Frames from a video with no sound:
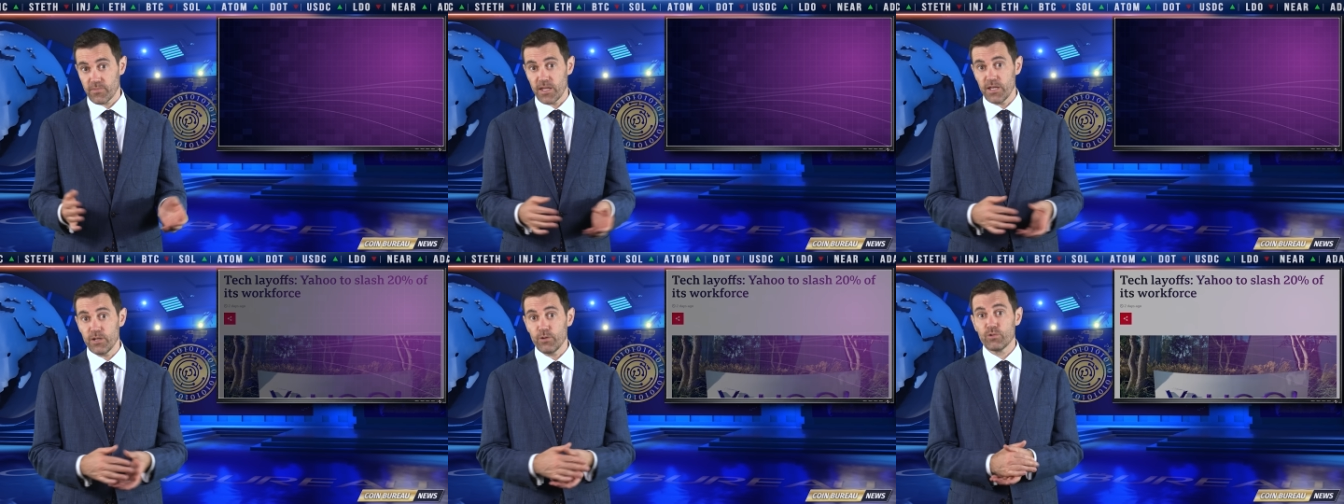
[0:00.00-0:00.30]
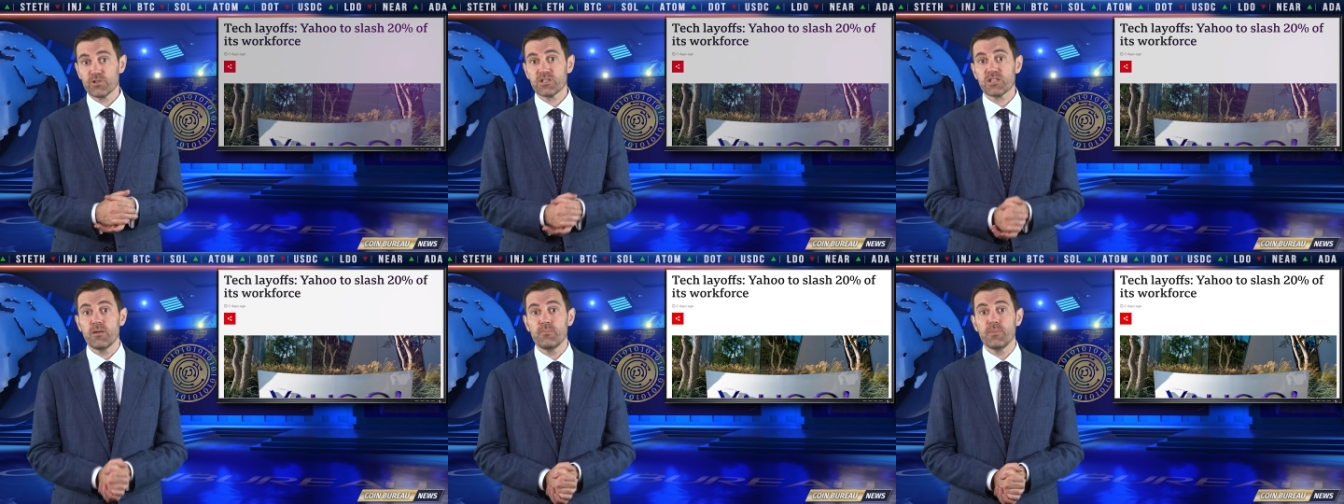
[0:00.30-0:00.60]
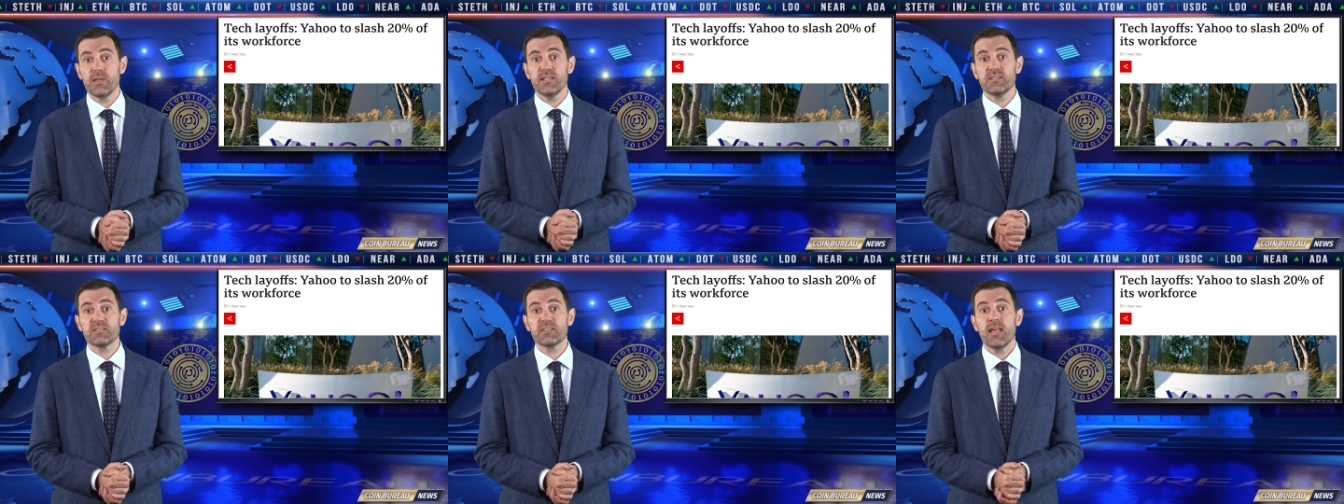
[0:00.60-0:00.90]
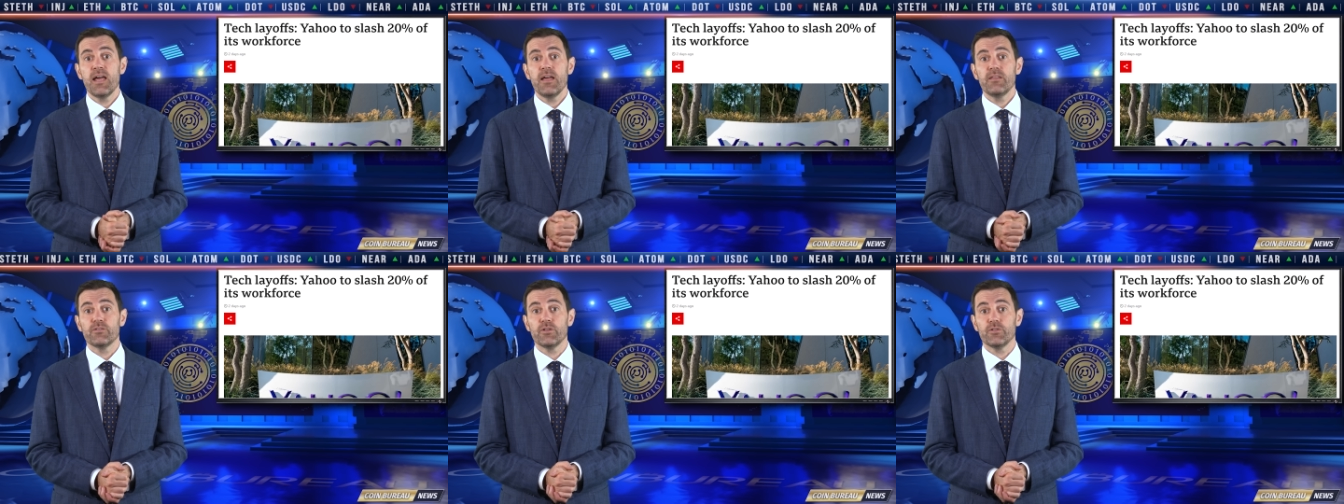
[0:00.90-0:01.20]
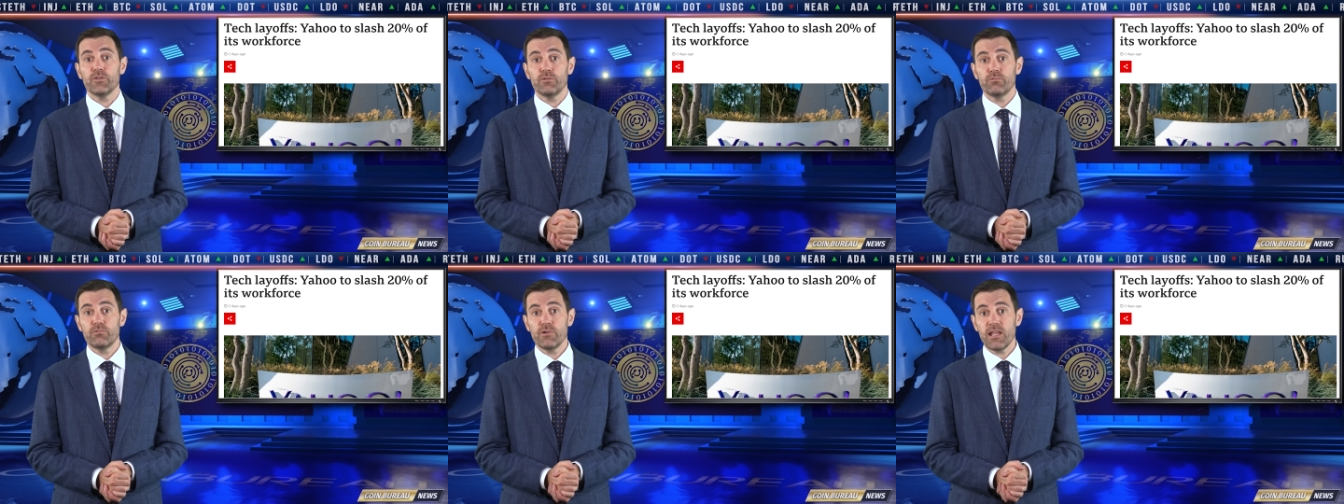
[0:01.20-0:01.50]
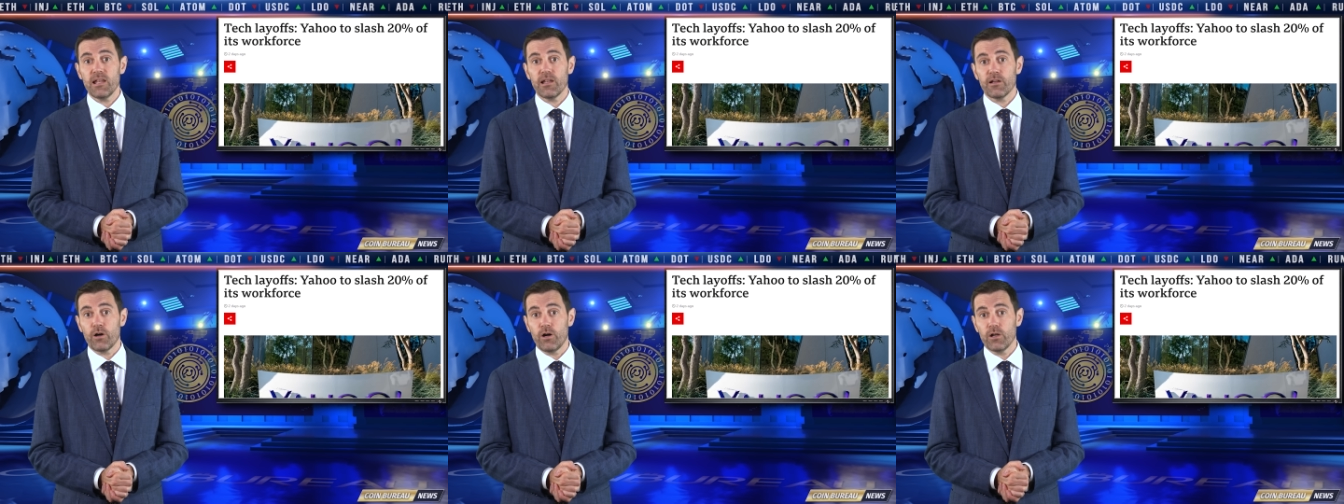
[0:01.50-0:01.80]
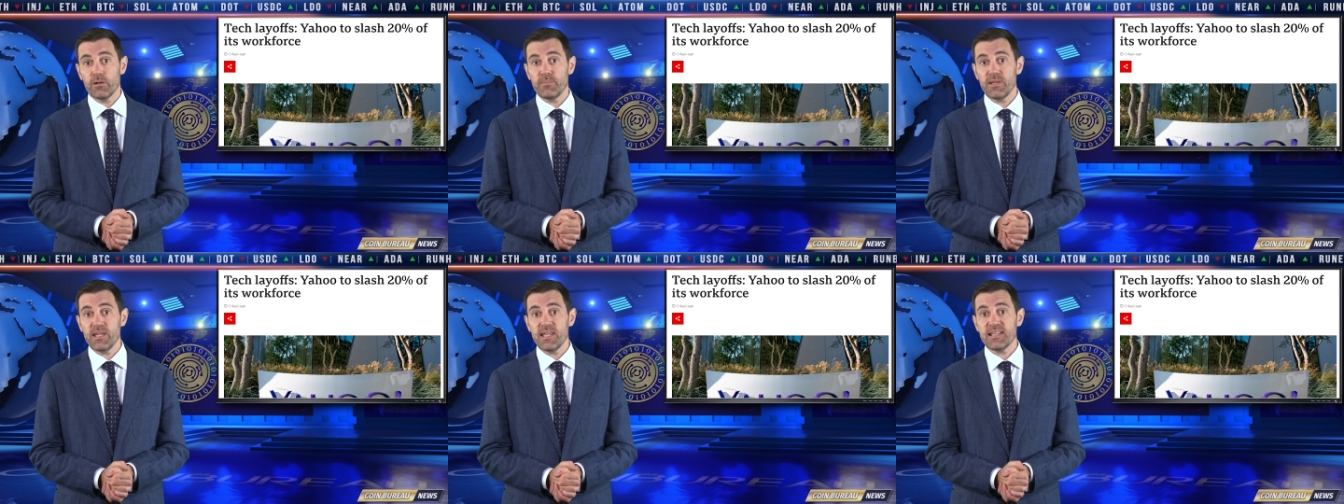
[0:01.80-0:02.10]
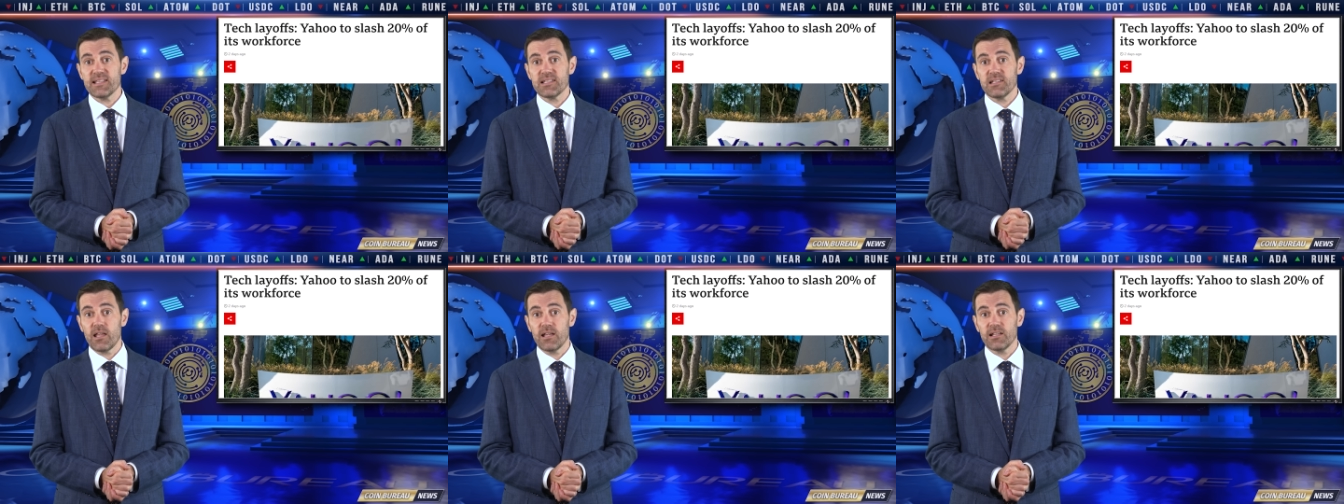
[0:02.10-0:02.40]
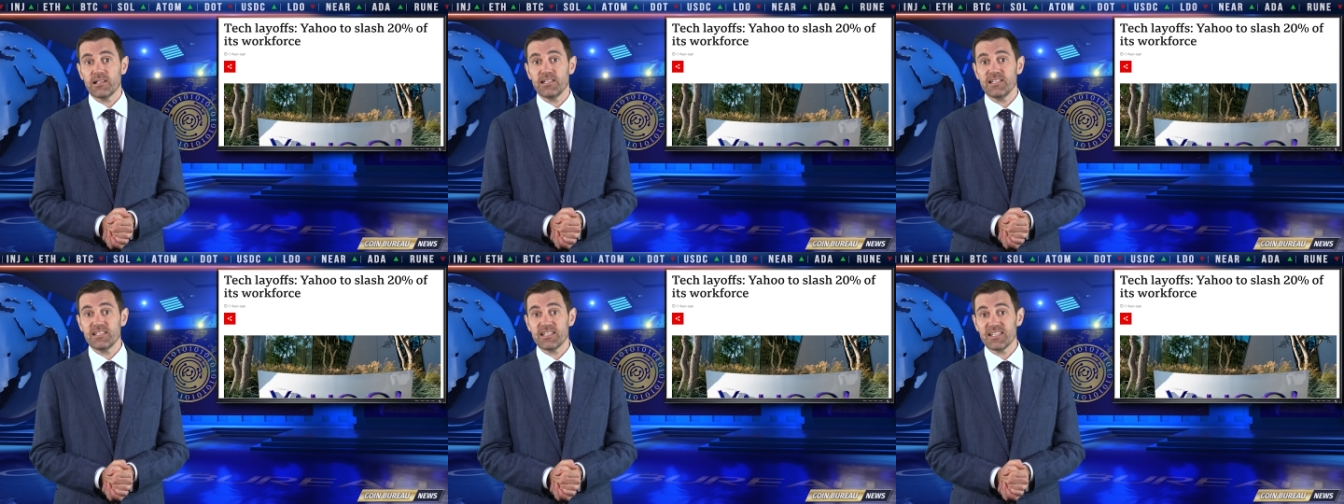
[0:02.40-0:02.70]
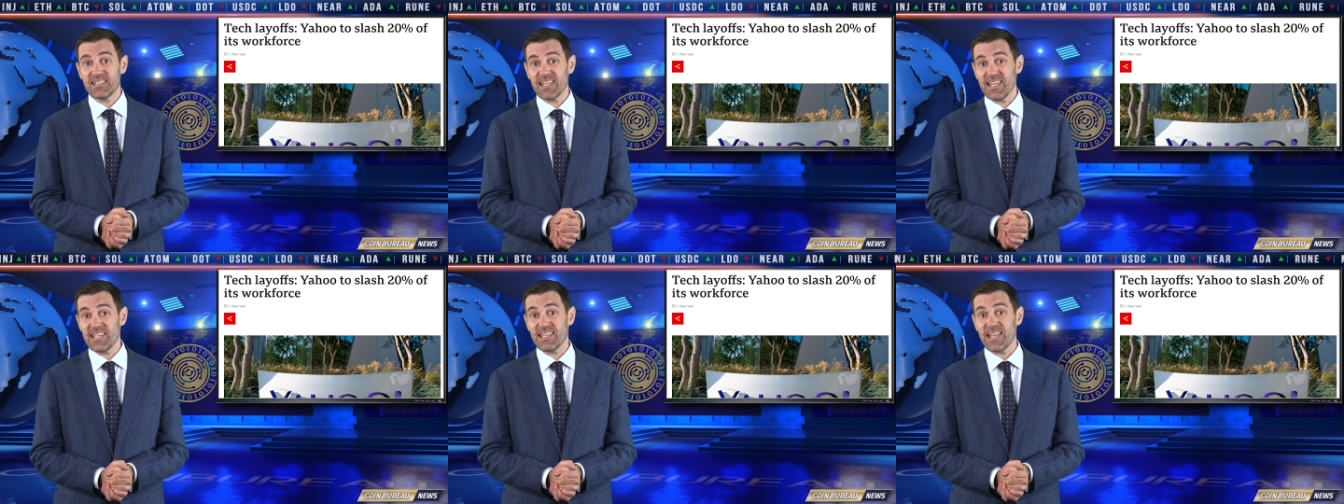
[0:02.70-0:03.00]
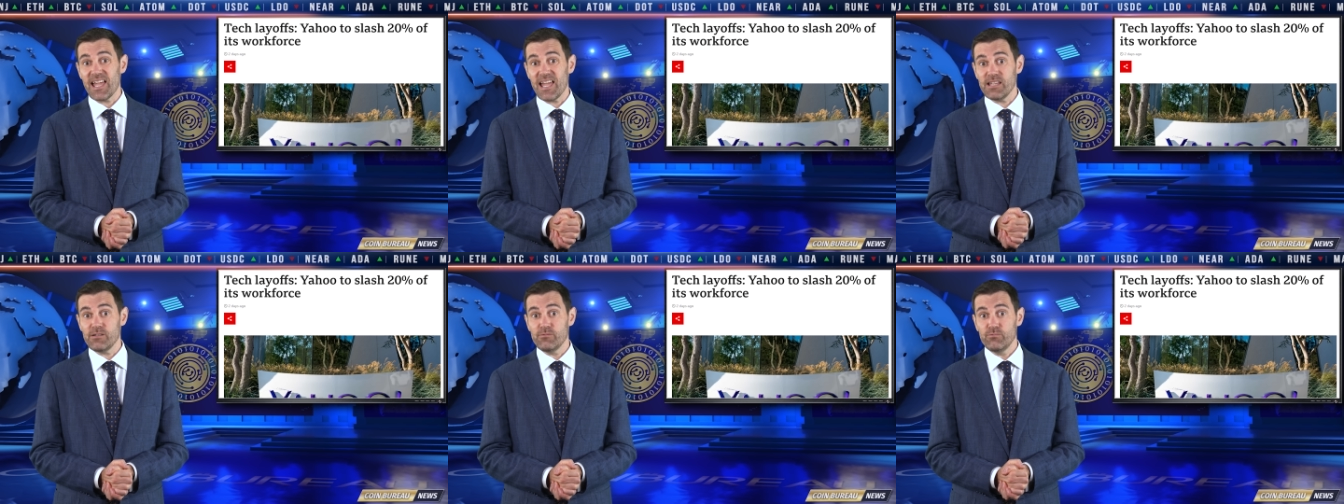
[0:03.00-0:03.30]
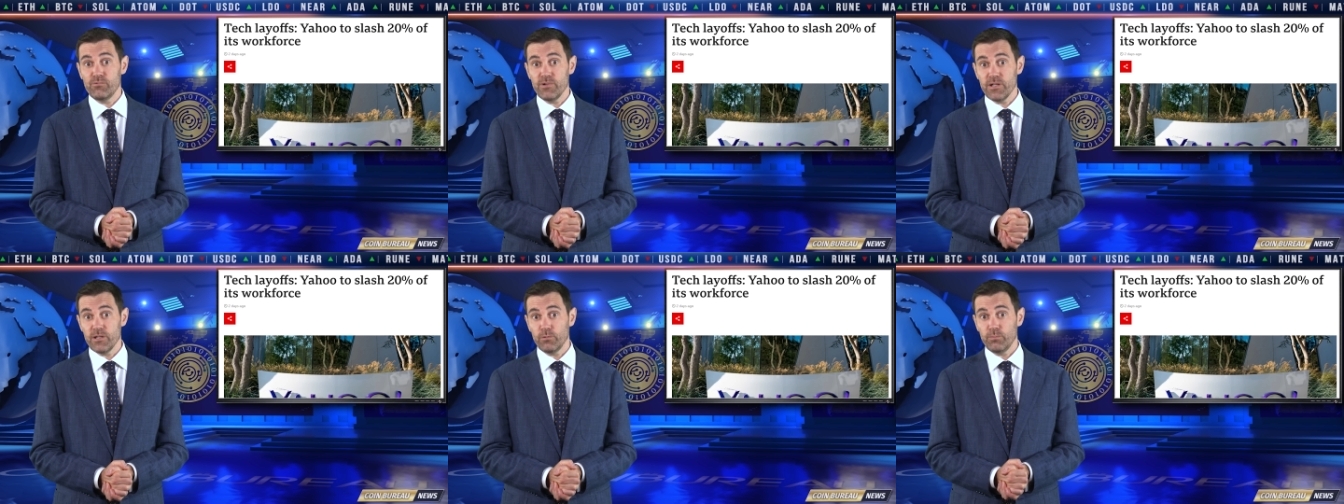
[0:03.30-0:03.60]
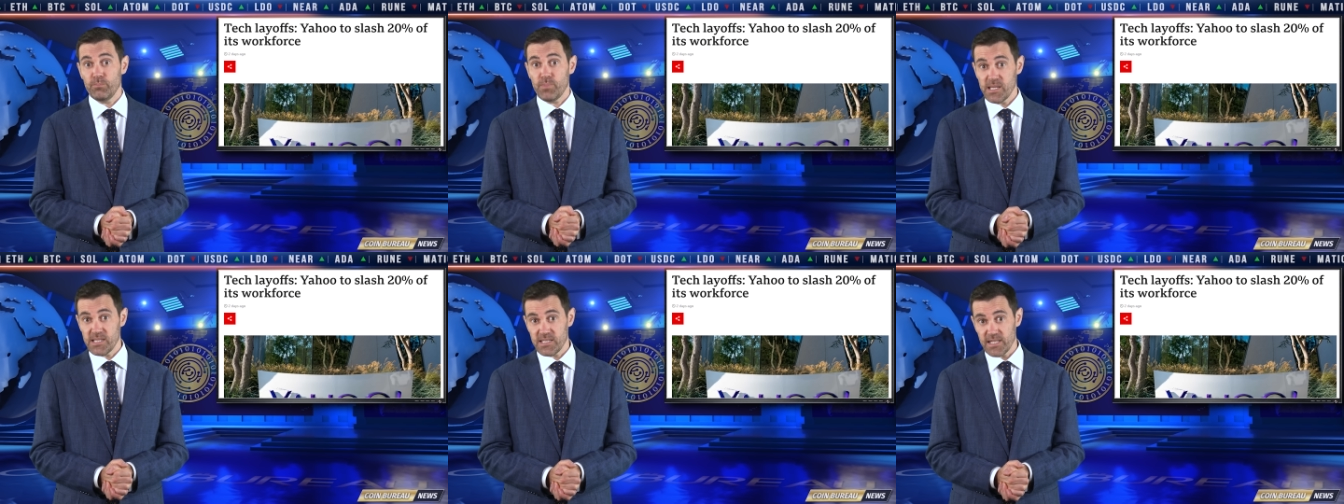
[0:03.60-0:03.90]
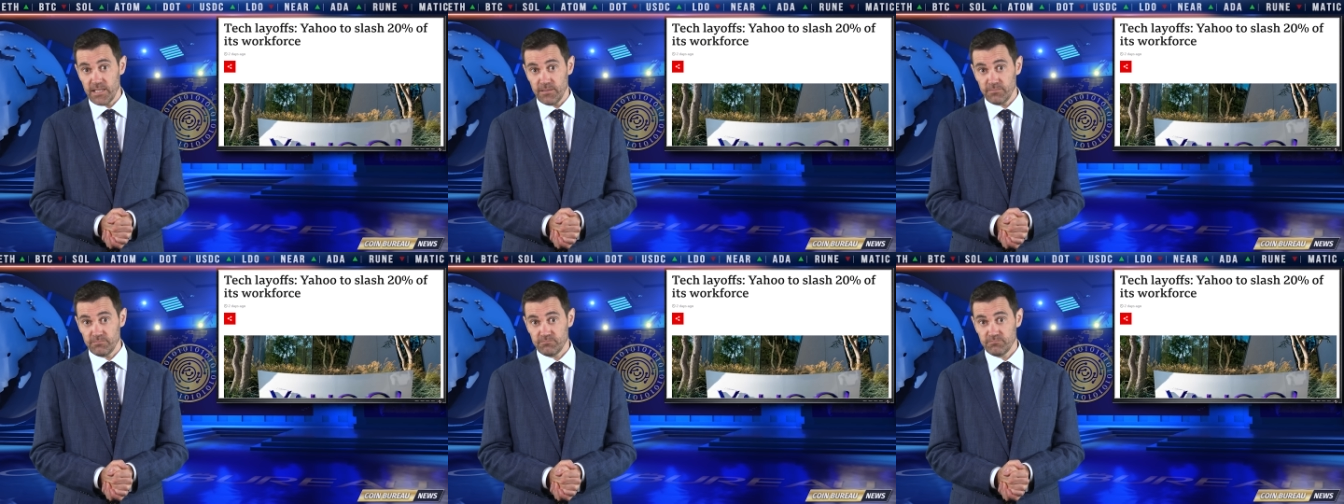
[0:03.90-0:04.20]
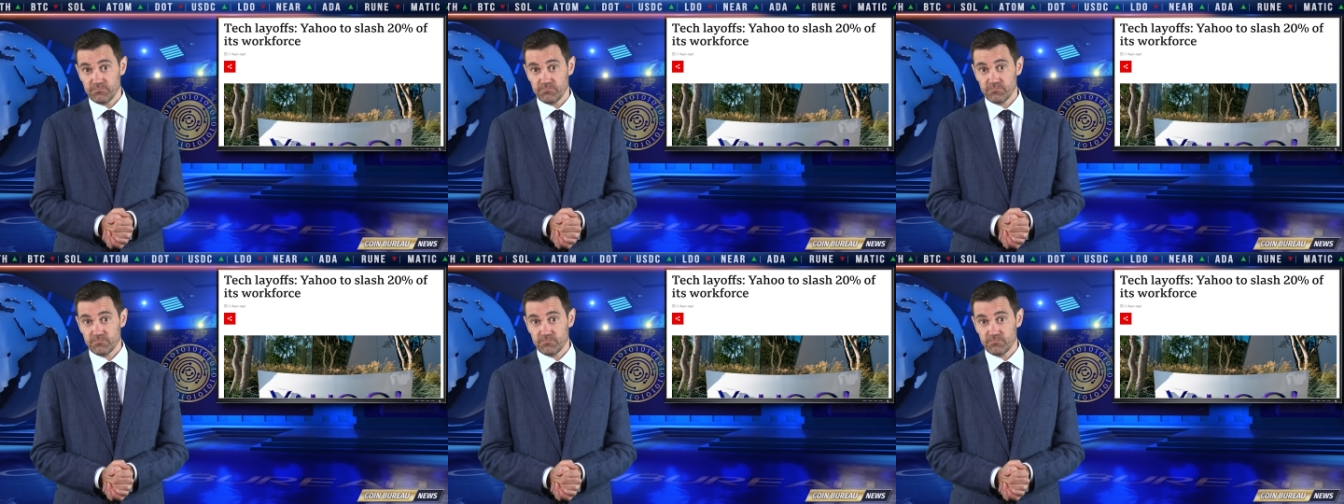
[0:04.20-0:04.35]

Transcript: It also means that the real economy is likely to take a real beating.